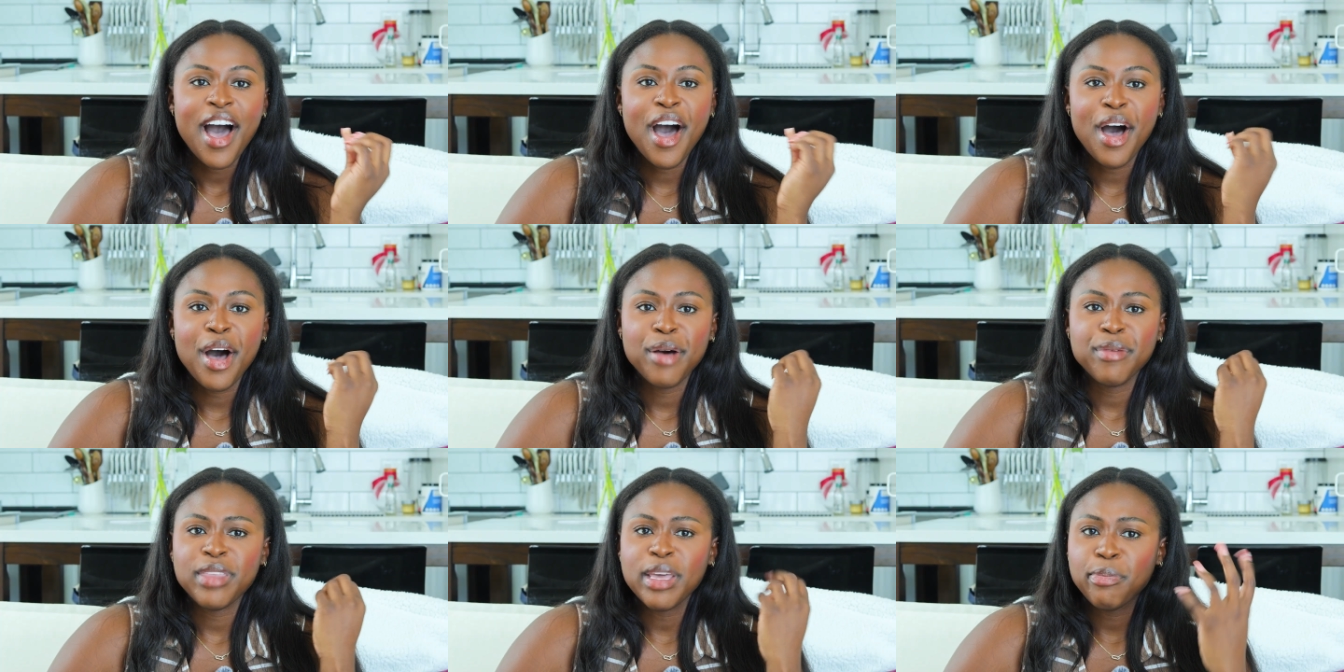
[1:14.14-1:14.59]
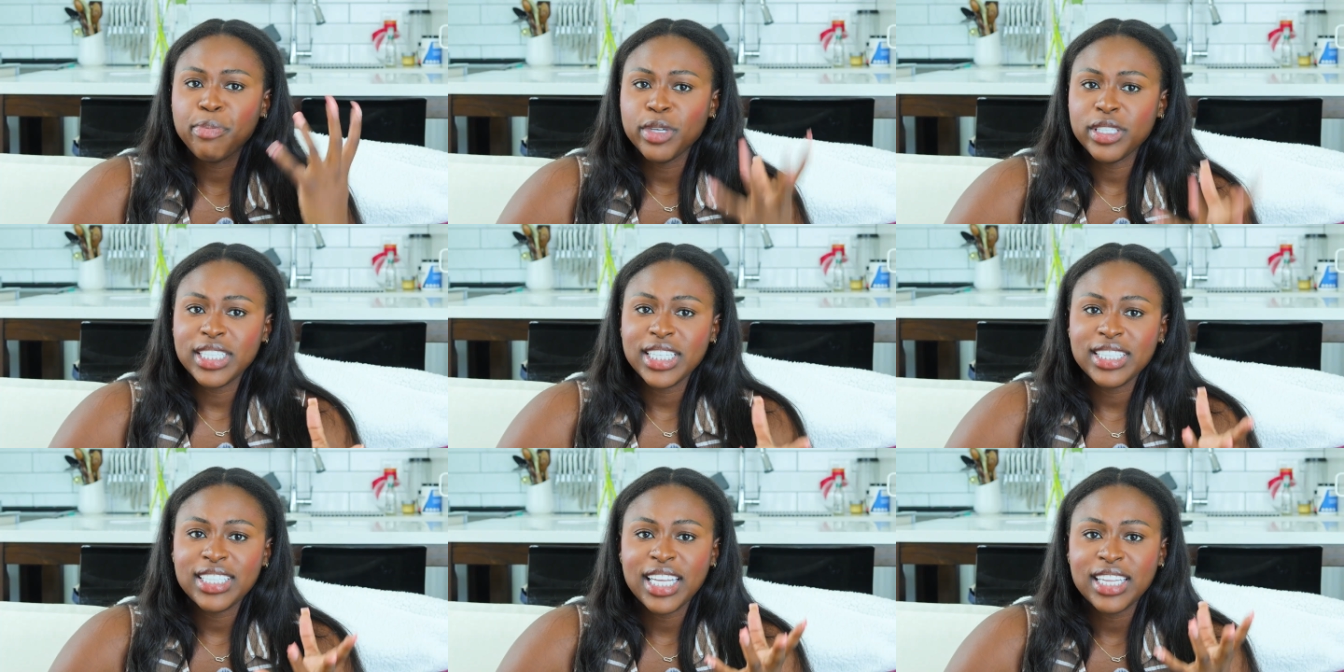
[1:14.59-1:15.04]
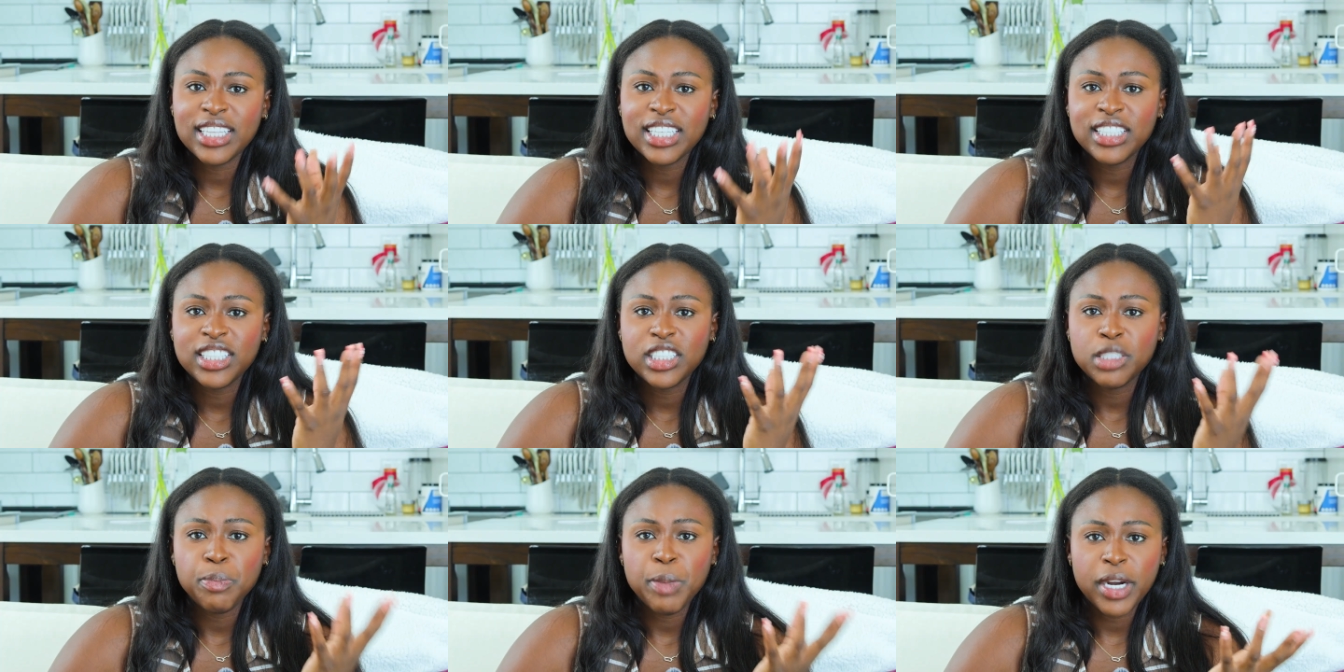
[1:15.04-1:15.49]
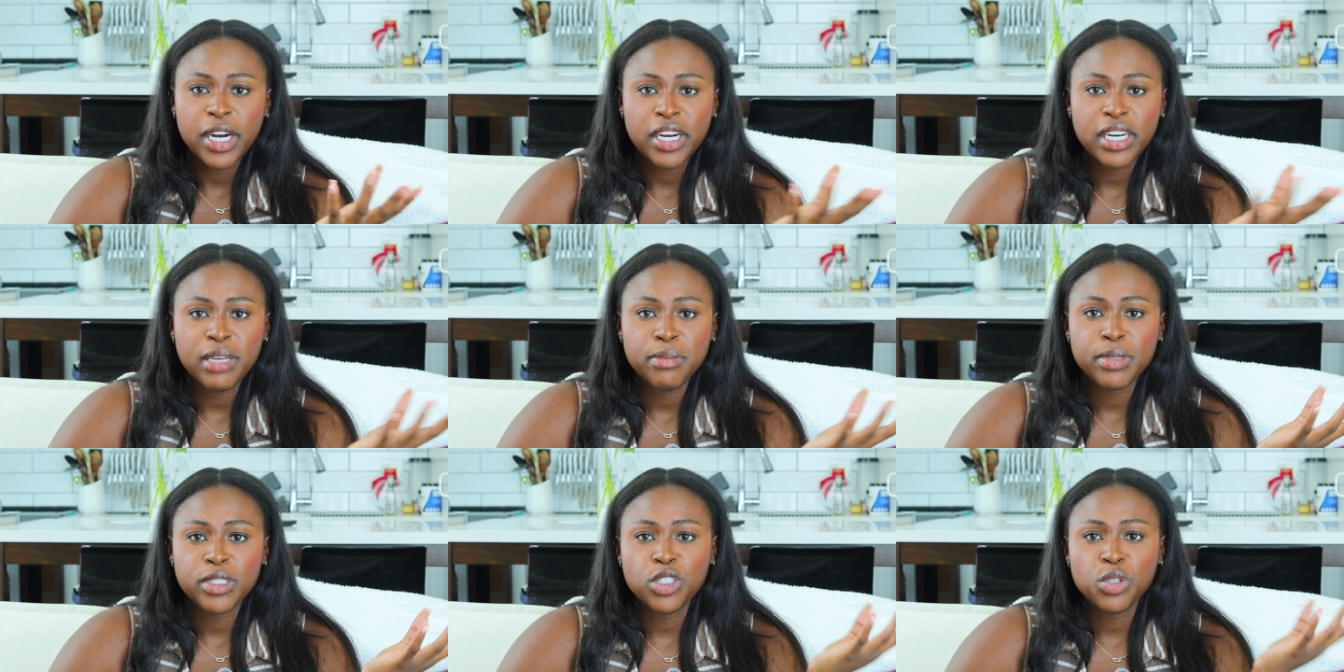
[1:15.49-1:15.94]
Uh, they predict that the
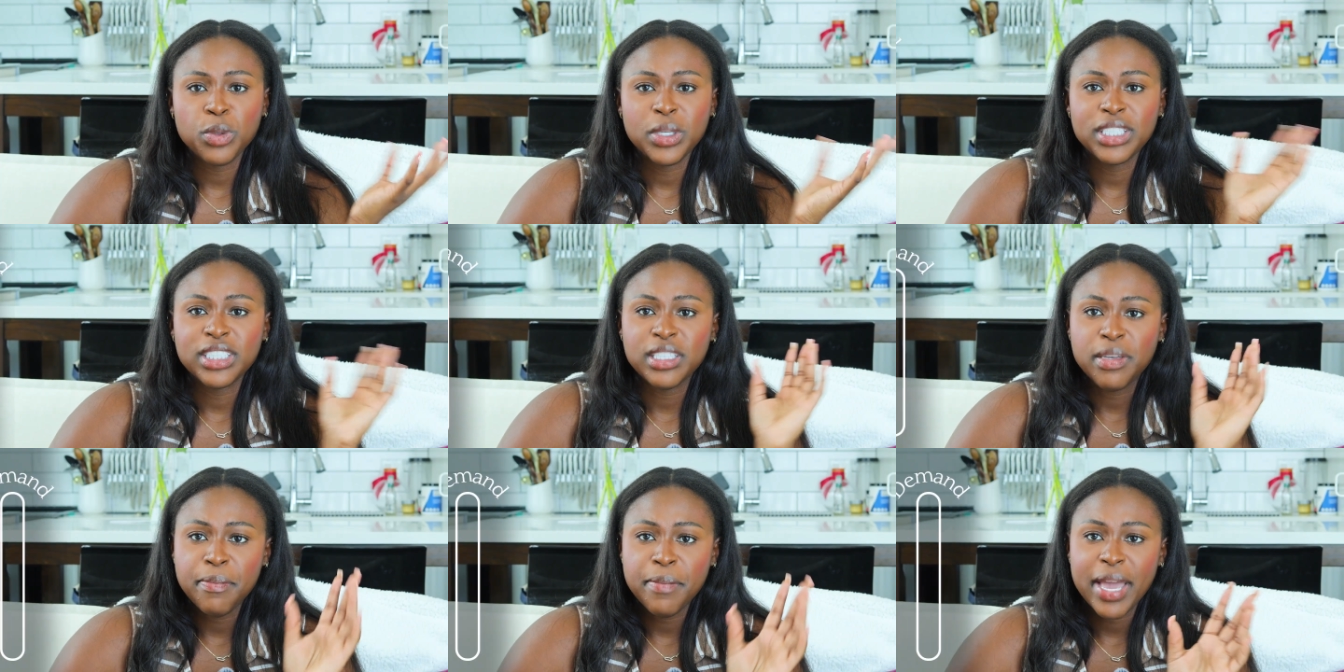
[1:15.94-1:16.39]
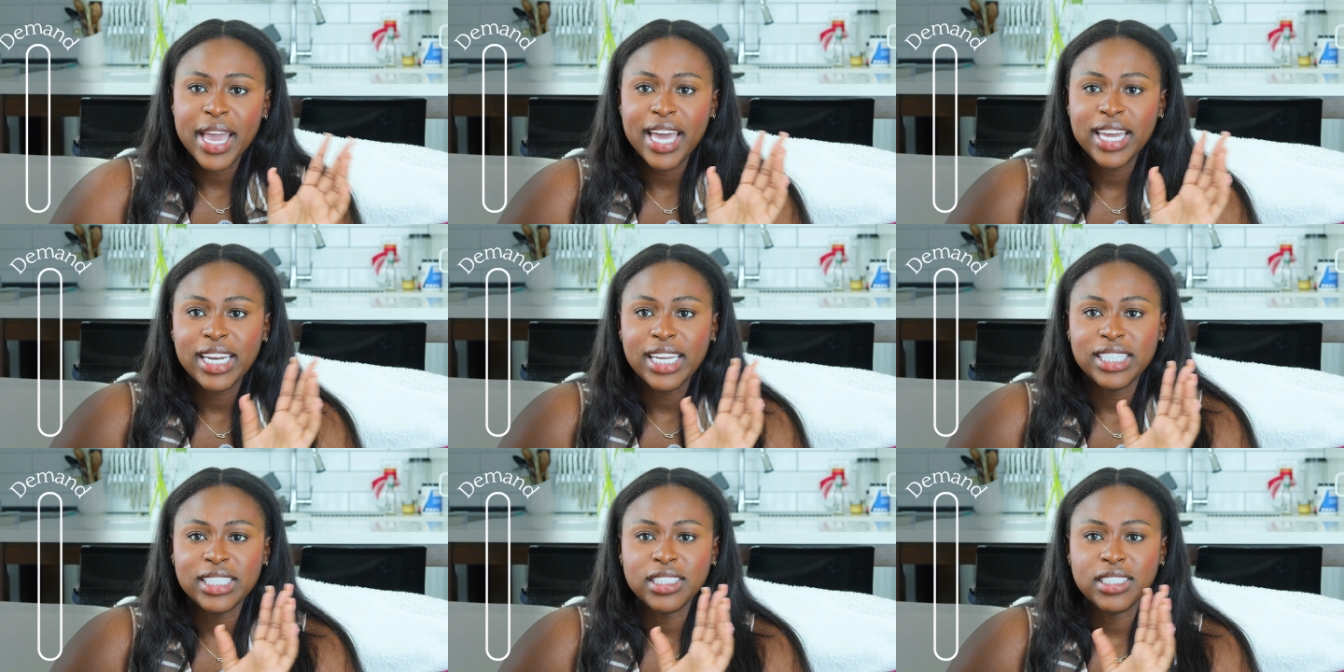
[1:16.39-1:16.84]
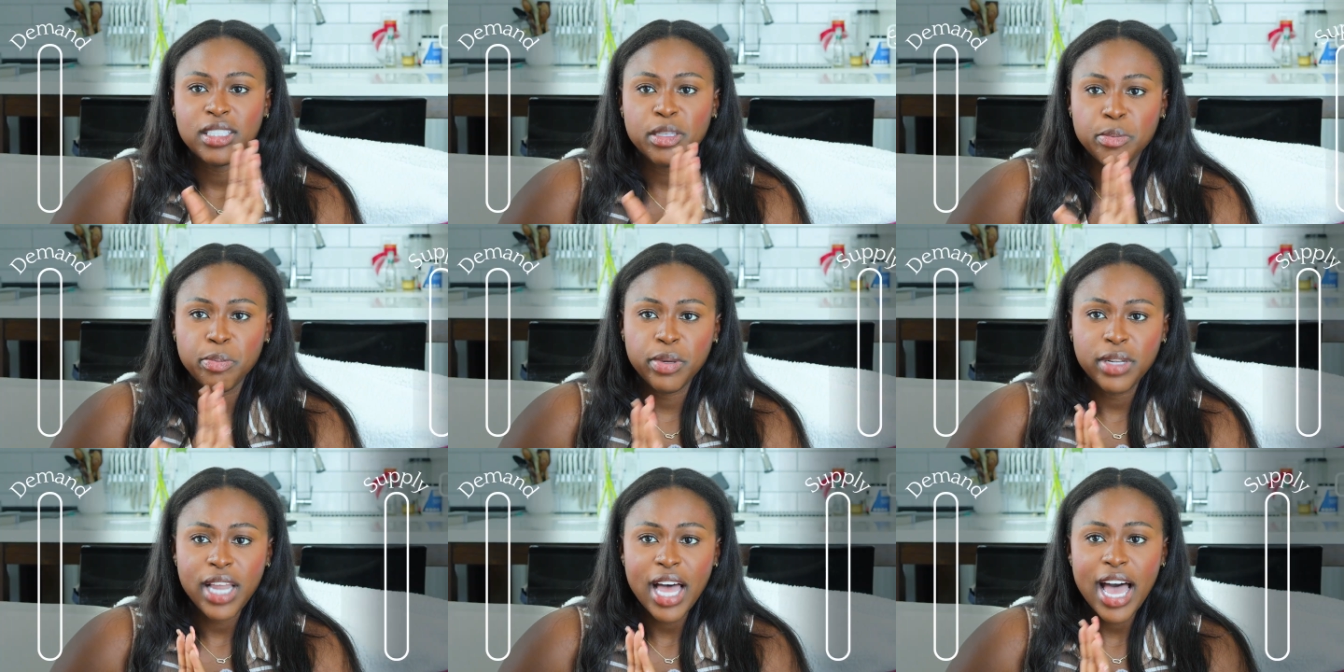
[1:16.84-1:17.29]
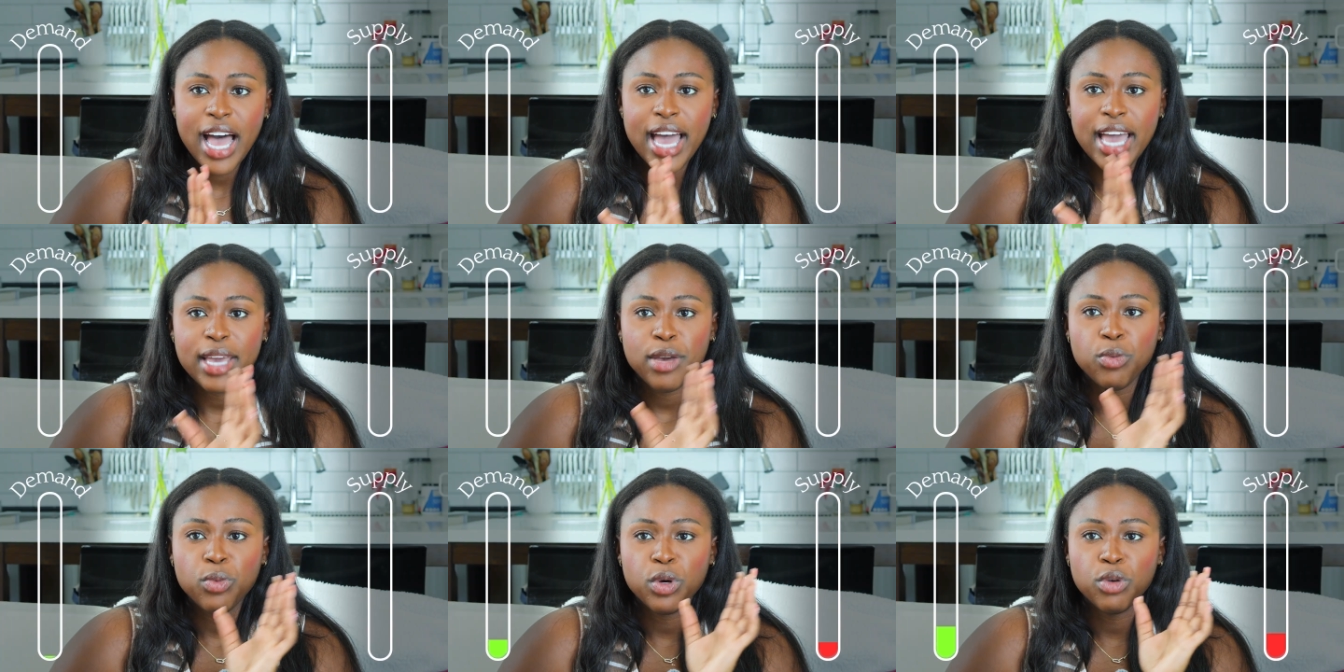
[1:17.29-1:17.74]
disparity between demand and
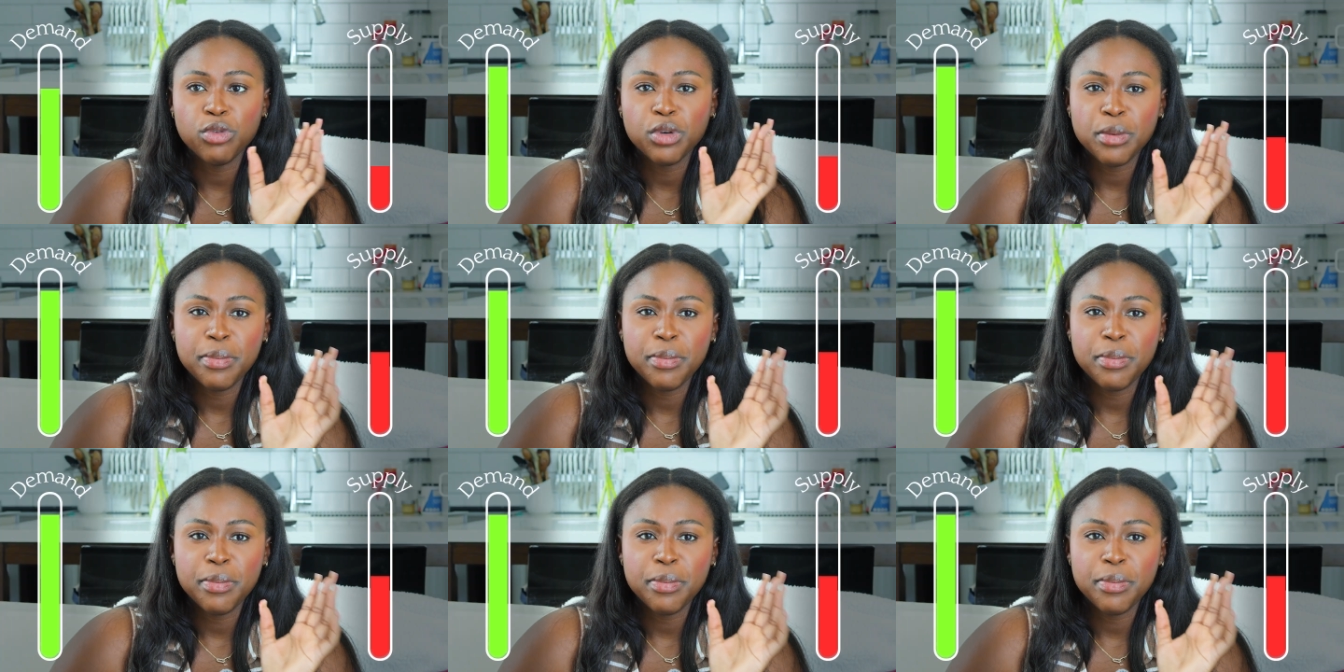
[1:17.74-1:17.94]
supply will